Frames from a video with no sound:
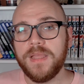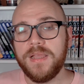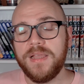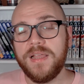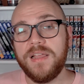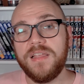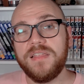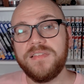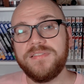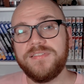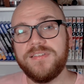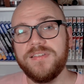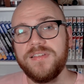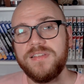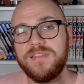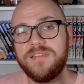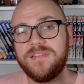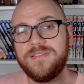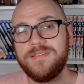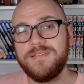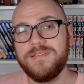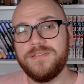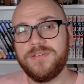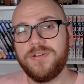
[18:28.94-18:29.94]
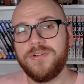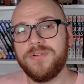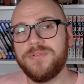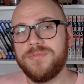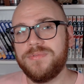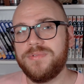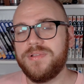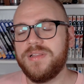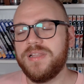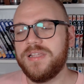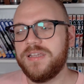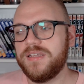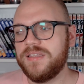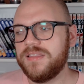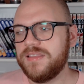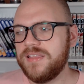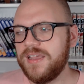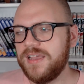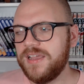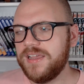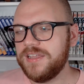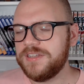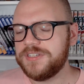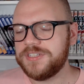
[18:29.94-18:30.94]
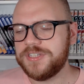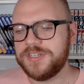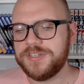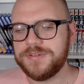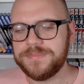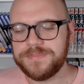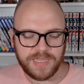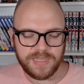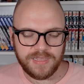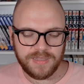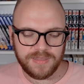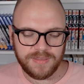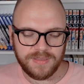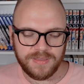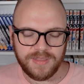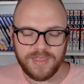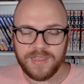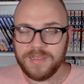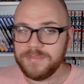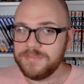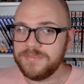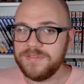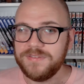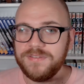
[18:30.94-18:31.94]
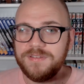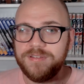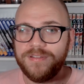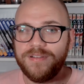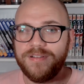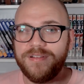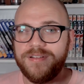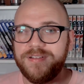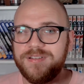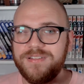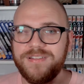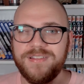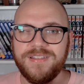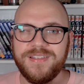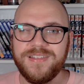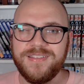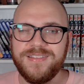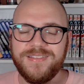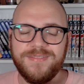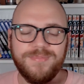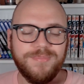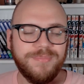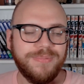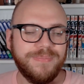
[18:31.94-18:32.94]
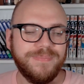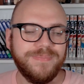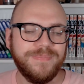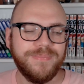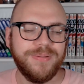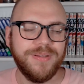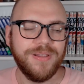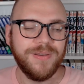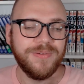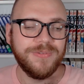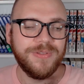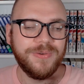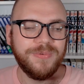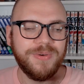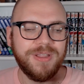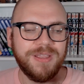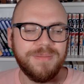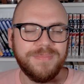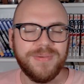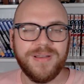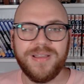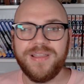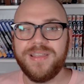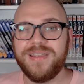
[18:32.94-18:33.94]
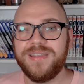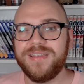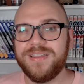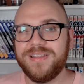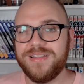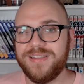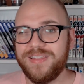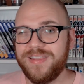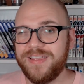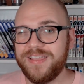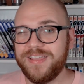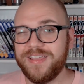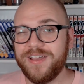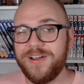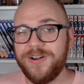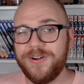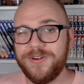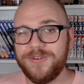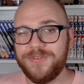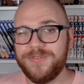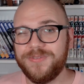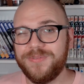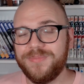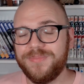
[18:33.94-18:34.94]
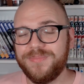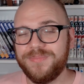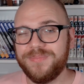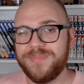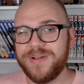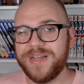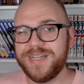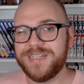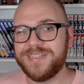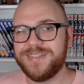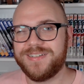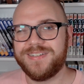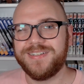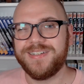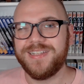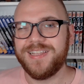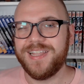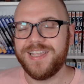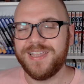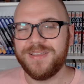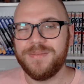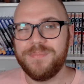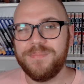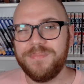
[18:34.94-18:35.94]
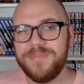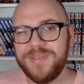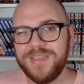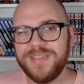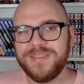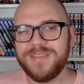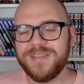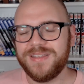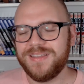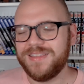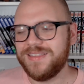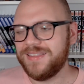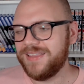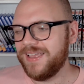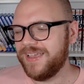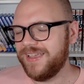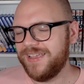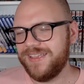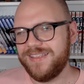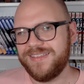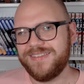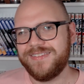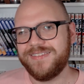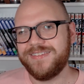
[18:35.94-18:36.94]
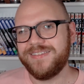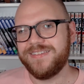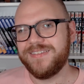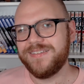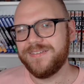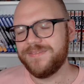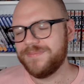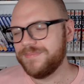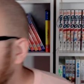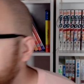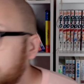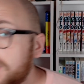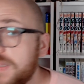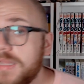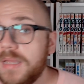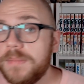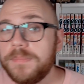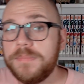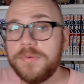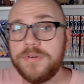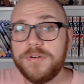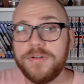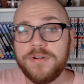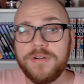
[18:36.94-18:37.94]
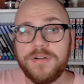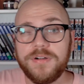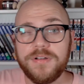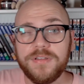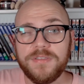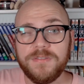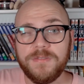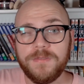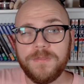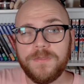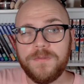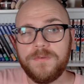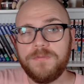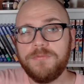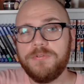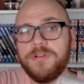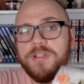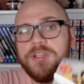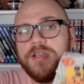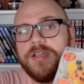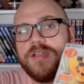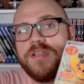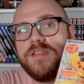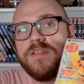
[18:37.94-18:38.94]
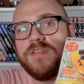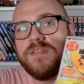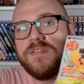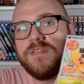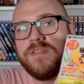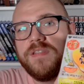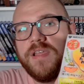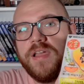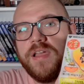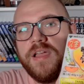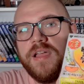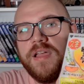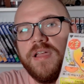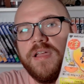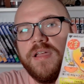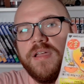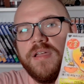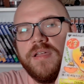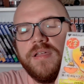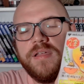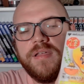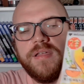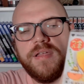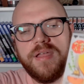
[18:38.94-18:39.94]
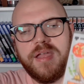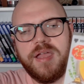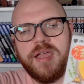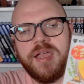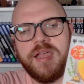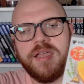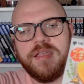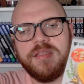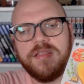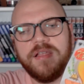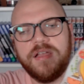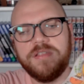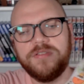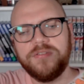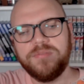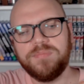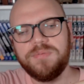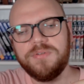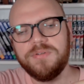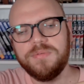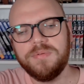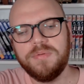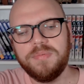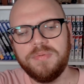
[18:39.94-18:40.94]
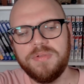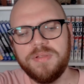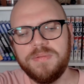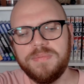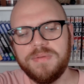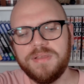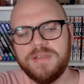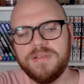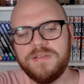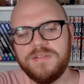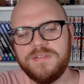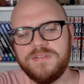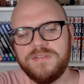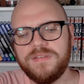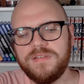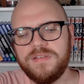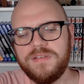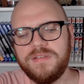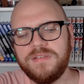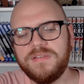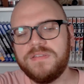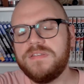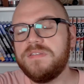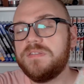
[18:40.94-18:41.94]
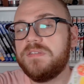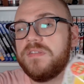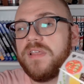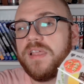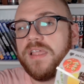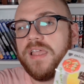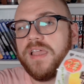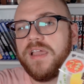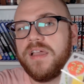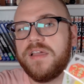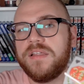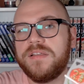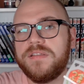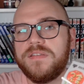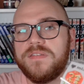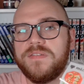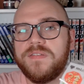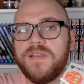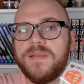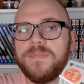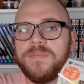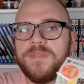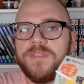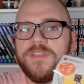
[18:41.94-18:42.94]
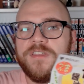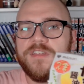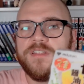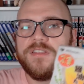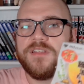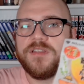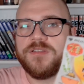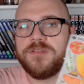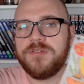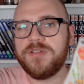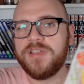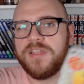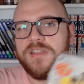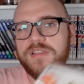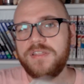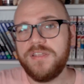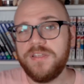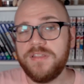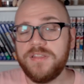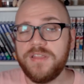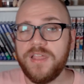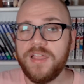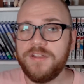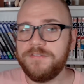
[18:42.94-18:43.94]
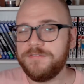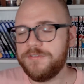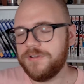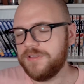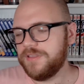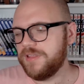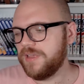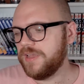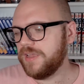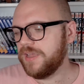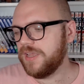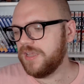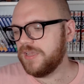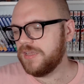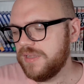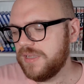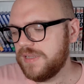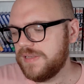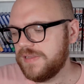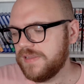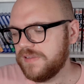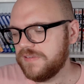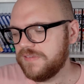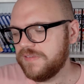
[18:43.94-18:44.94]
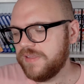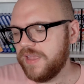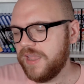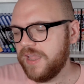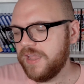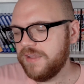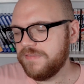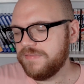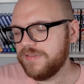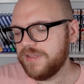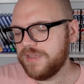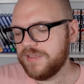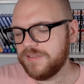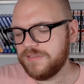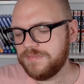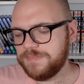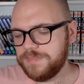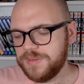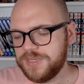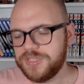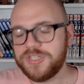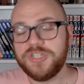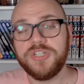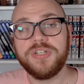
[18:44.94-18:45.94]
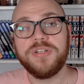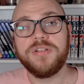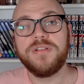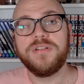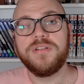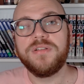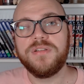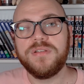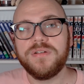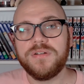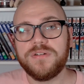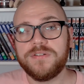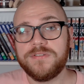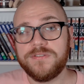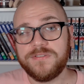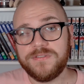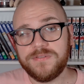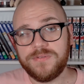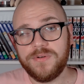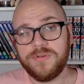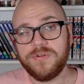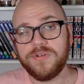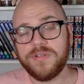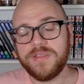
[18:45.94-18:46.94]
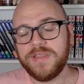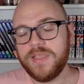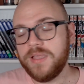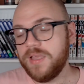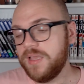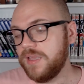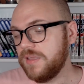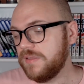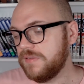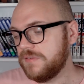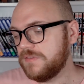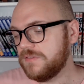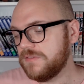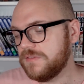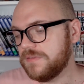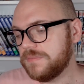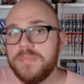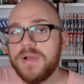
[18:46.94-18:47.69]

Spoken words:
Has its own like touch, and I'm still like blown away by like how much like meat it tastes. My number three is the egg natto, probably because it's again something that you can eat every day. It doesn't have like a special or strong taste.